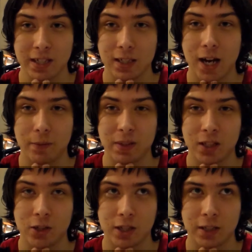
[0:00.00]
He died
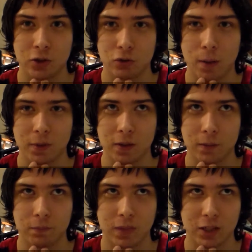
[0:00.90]
because they dropped
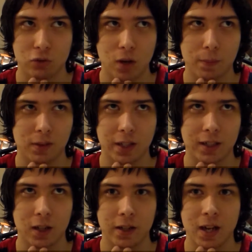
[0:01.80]
like